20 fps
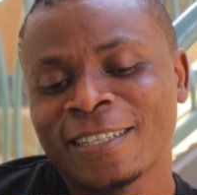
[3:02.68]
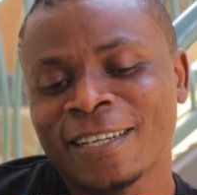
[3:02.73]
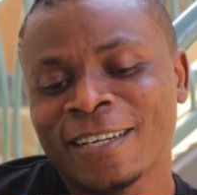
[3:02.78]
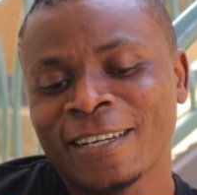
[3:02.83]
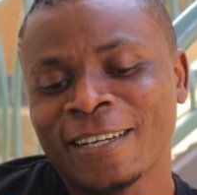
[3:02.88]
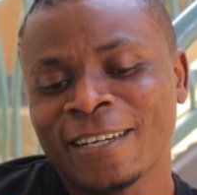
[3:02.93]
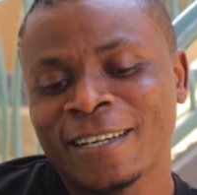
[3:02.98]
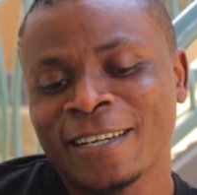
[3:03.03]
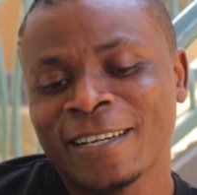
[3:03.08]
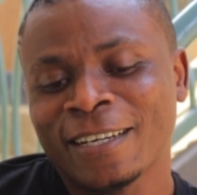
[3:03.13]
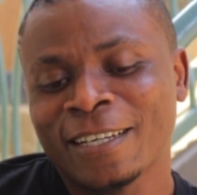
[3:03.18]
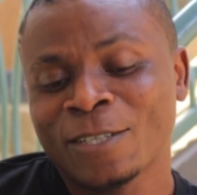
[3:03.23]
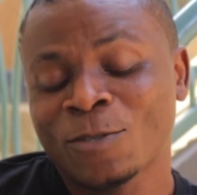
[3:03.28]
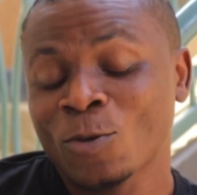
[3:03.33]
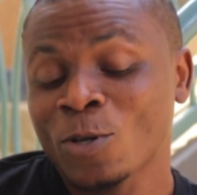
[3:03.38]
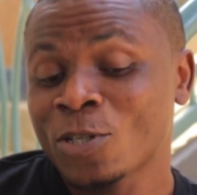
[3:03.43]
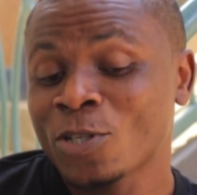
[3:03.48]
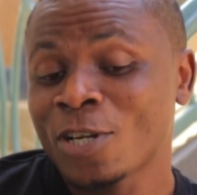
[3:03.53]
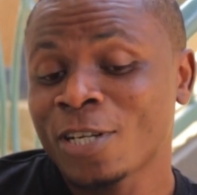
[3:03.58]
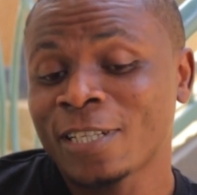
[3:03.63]
uh, it
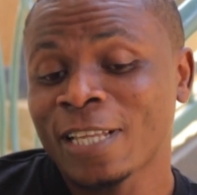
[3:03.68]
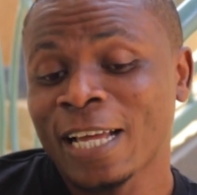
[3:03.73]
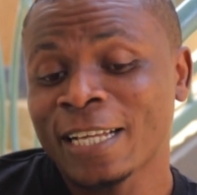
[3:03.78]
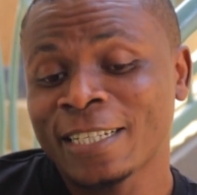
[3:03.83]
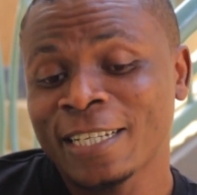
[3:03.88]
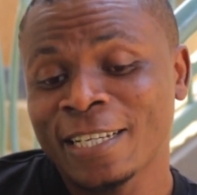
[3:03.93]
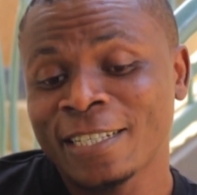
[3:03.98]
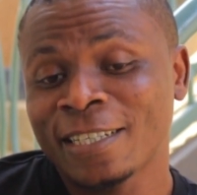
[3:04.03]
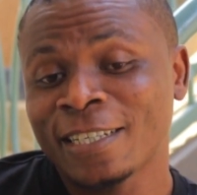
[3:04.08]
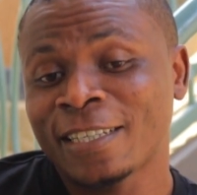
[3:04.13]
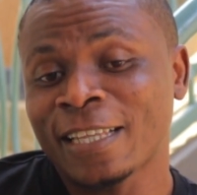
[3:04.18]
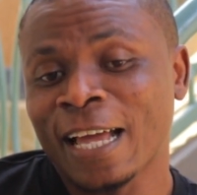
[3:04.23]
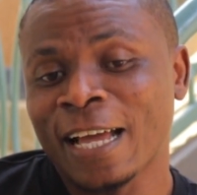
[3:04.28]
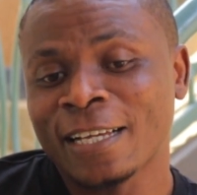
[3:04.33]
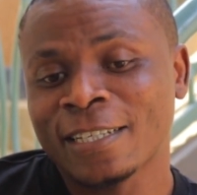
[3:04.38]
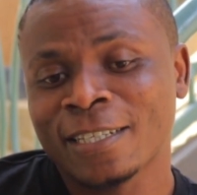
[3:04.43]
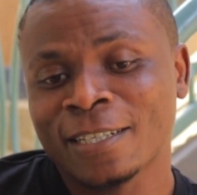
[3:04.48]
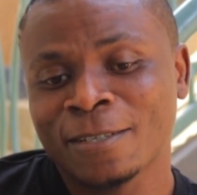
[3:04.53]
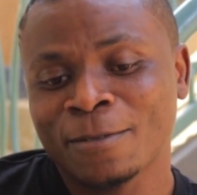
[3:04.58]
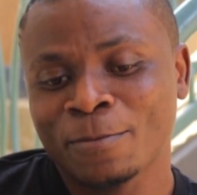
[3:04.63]
was not an easy
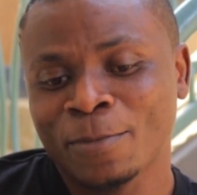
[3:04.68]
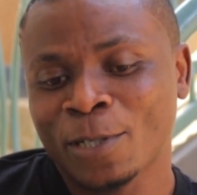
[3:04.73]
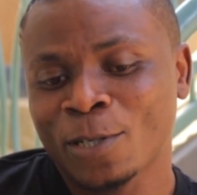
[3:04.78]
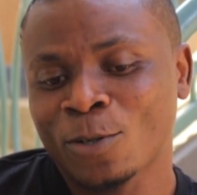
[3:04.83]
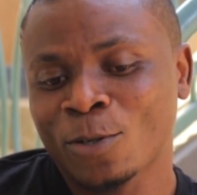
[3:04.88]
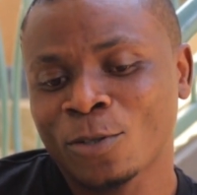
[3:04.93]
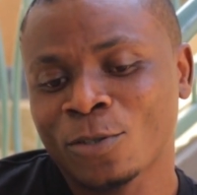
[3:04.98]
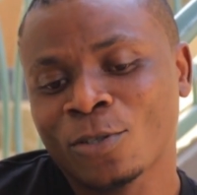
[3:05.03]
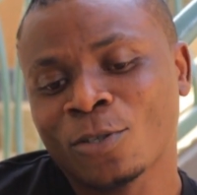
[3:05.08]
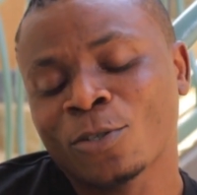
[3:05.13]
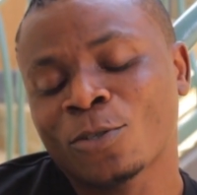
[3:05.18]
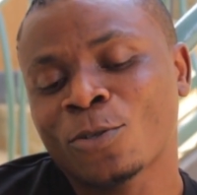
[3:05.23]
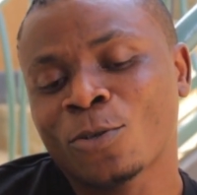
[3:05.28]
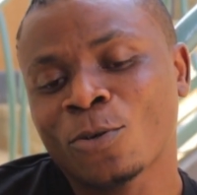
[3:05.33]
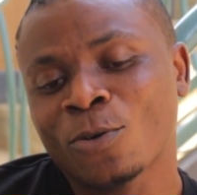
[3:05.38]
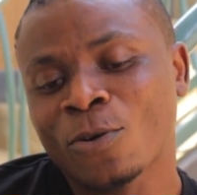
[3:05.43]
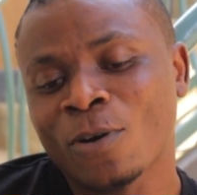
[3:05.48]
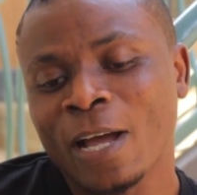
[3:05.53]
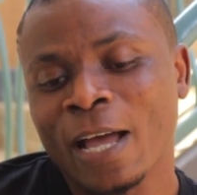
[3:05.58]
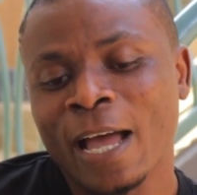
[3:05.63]
task because
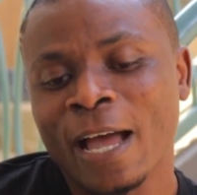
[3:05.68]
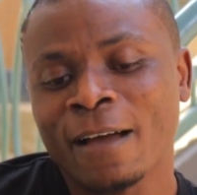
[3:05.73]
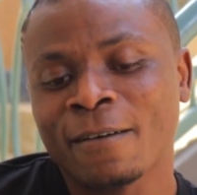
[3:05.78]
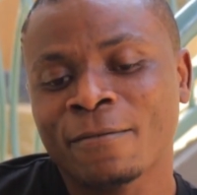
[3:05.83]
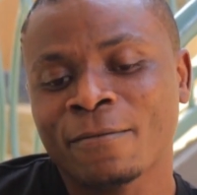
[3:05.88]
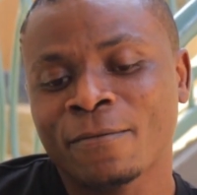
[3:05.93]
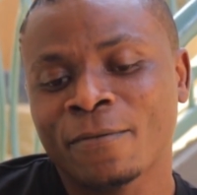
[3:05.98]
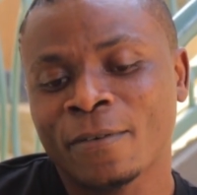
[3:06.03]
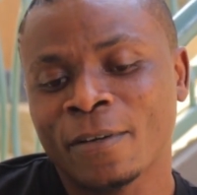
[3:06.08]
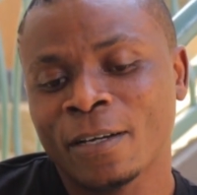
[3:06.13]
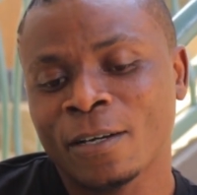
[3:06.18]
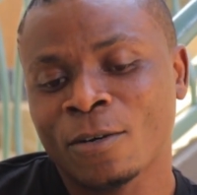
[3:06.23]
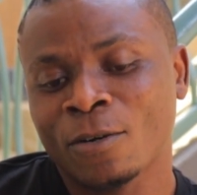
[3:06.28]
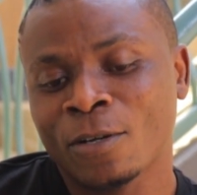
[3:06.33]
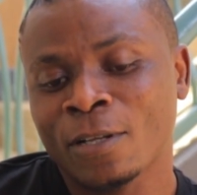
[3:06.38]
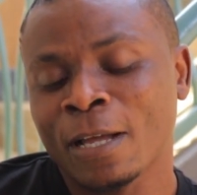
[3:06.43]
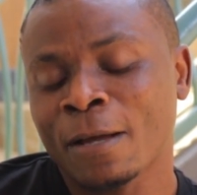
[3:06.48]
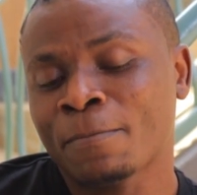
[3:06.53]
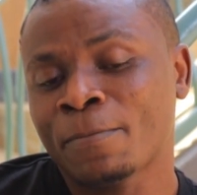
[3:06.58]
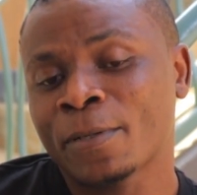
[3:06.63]
although I have uh,
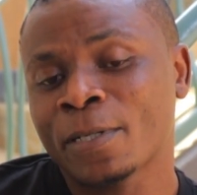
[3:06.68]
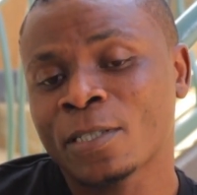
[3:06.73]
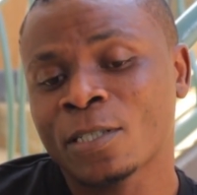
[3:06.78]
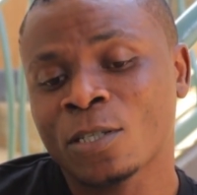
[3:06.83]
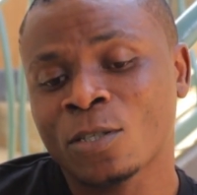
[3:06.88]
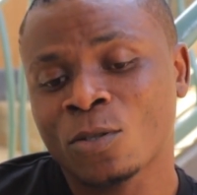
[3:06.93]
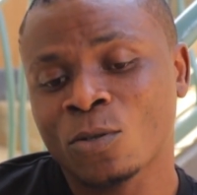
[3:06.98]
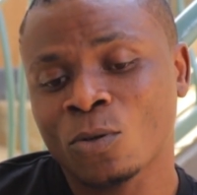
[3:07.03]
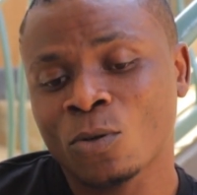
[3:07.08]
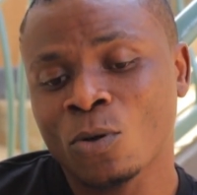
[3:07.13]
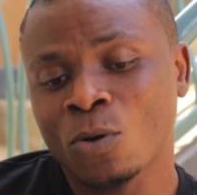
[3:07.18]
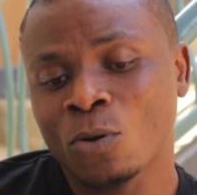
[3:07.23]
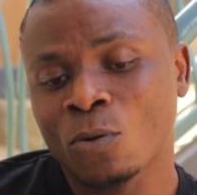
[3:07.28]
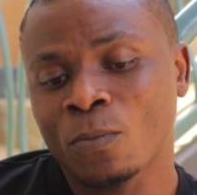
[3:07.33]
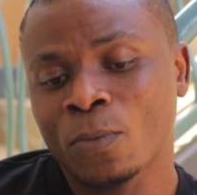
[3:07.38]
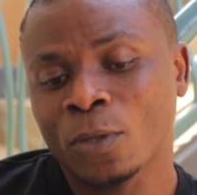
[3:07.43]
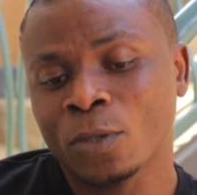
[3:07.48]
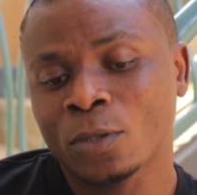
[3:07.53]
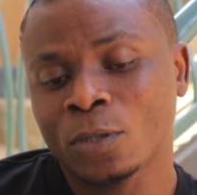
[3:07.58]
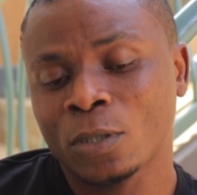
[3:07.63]
other places to go,
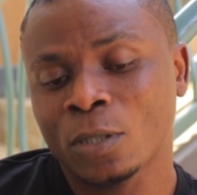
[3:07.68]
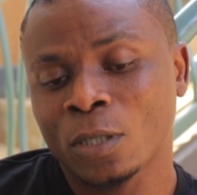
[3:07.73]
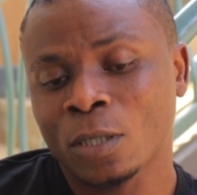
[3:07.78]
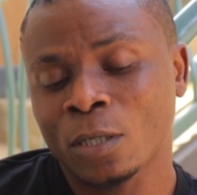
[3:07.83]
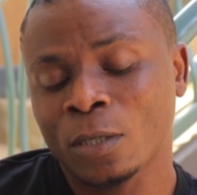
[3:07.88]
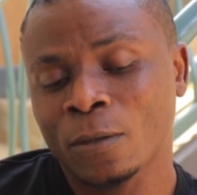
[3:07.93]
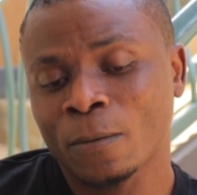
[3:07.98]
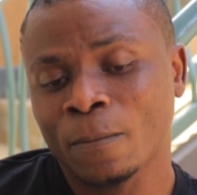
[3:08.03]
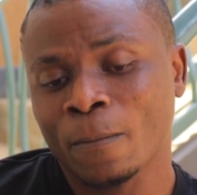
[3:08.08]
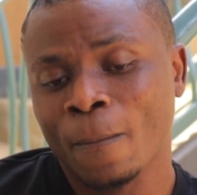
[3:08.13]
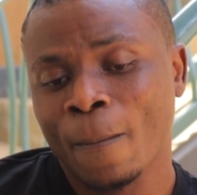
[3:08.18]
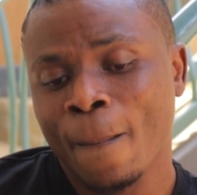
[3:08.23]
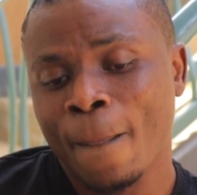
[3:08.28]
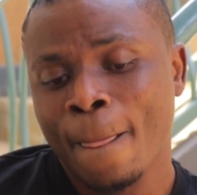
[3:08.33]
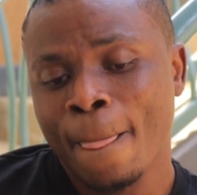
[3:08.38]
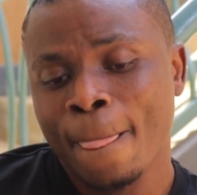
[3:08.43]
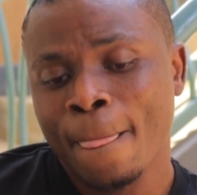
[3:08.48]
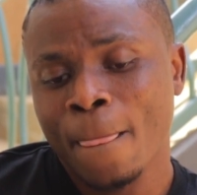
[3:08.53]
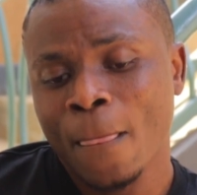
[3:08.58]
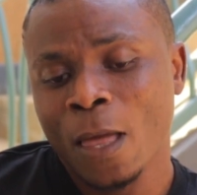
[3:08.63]
but uh,
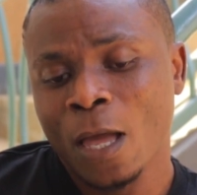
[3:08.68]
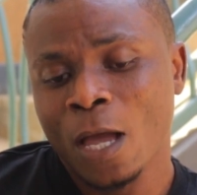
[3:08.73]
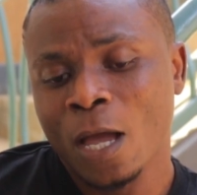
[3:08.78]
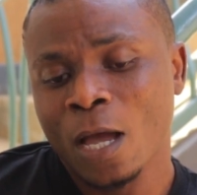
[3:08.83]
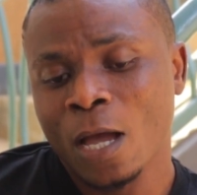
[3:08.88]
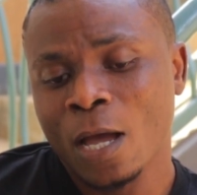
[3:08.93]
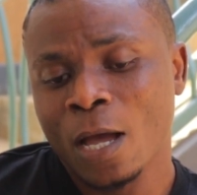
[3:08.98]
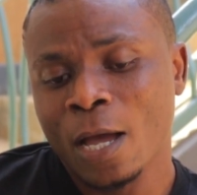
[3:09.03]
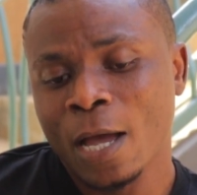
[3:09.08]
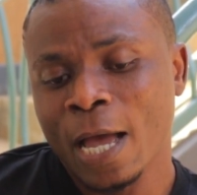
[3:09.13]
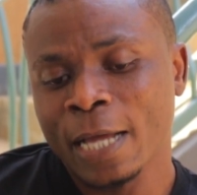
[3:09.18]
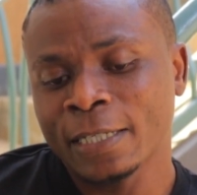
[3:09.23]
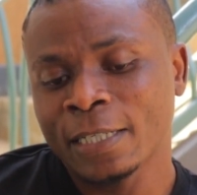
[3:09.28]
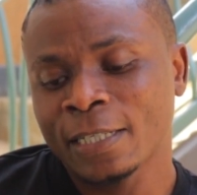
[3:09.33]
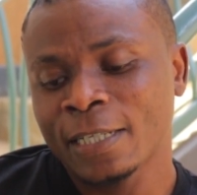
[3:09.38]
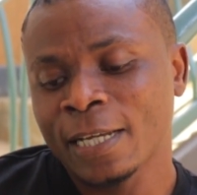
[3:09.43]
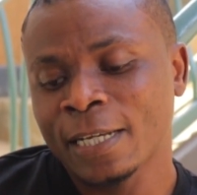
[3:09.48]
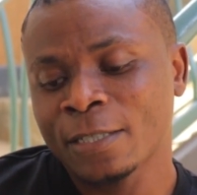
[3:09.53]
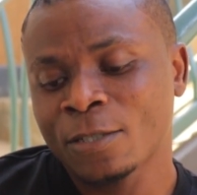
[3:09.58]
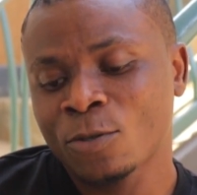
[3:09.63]
I
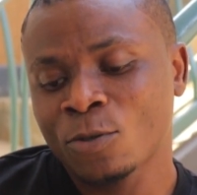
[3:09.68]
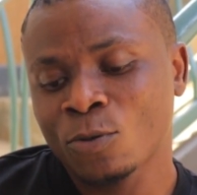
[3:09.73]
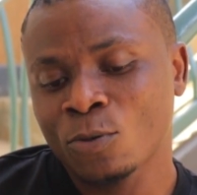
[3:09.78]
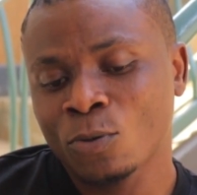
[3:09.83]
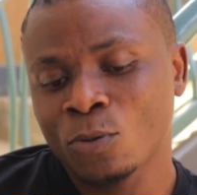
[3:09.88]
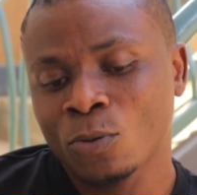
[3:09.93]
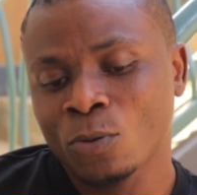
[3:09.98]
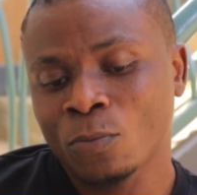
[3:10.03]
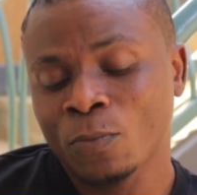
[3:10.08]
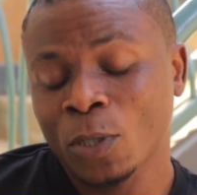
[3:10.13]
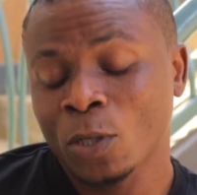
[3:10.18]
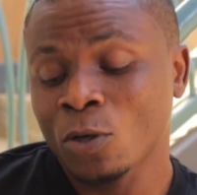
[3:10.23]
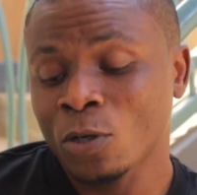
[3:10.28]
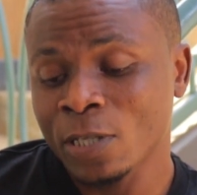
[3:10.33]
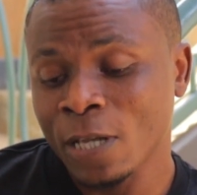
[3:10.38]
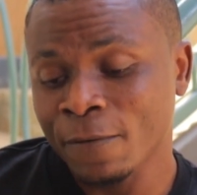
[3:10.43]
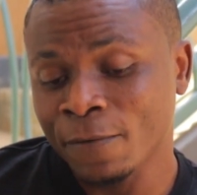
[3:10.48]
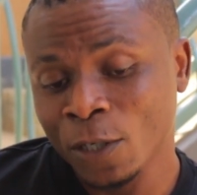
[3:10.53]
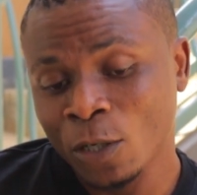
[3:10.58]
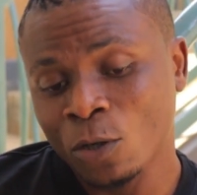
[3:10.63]
needed to,
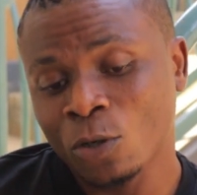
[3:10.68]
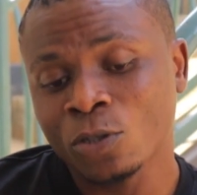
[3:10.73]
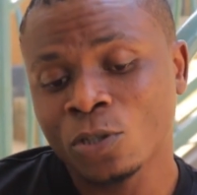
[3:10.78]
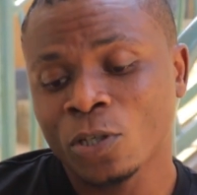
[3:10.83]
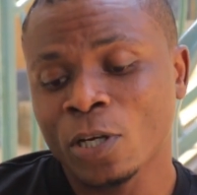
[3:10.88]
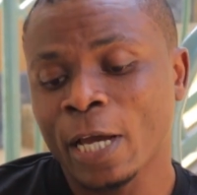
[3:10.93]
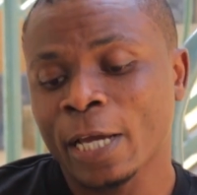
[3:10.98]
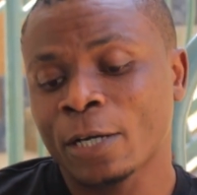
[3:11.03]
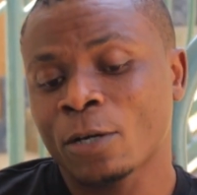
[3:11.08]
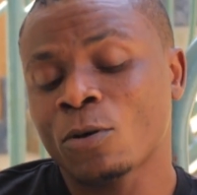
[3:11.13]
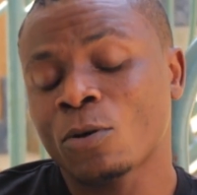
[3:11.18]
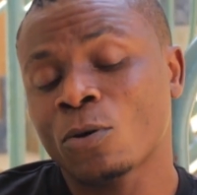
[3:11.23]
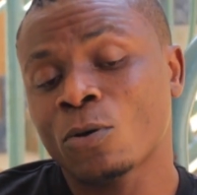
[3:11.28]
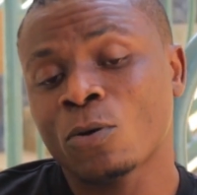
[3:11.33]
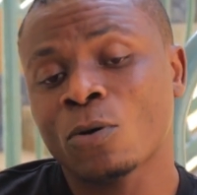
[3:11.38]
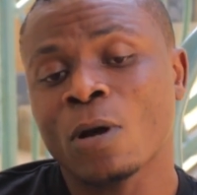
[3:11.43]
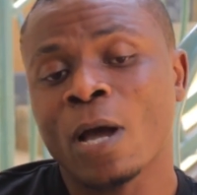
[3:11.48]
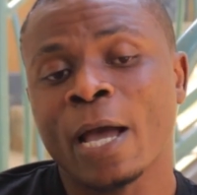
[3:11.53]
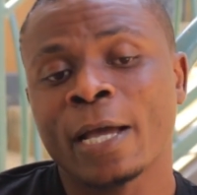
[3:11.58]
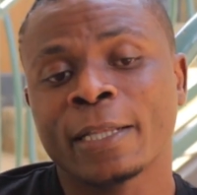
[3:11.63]
because every country I
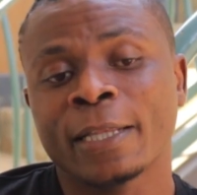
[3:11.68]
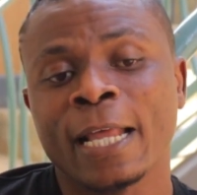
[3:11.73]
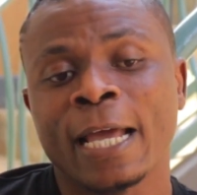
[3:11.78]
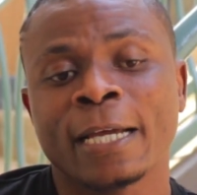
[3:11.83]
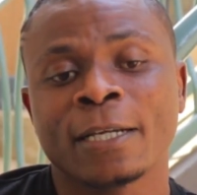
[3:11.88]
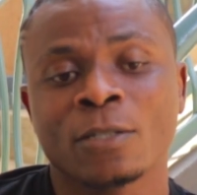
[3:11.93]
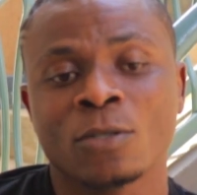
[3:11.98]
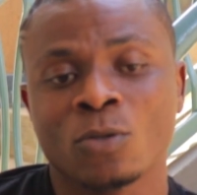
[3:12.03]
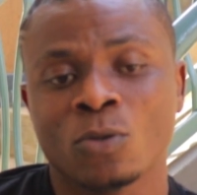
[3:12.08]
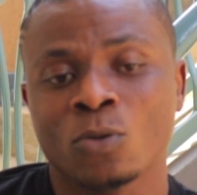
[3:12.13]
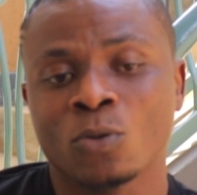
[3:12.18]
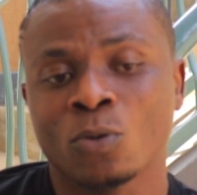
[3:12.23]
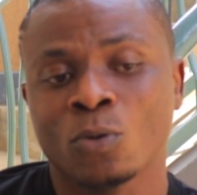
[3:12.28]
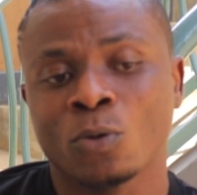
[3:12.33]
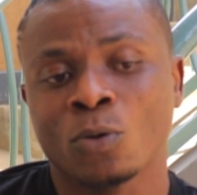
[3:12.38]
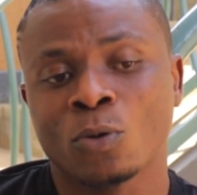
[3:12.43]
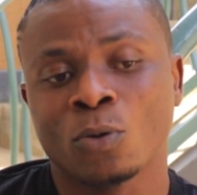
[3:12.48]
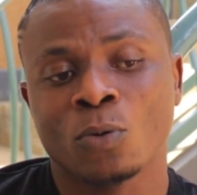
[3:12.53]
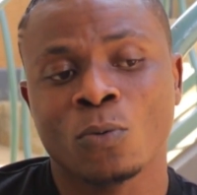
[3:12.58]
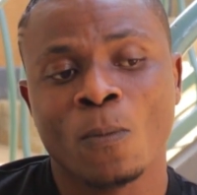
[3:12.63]
go, I like
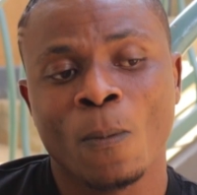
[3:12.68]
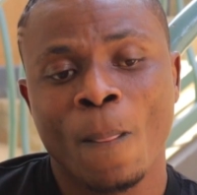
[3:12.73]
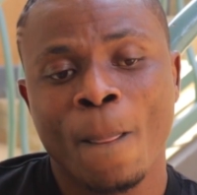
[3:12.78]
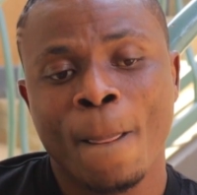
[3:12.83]
to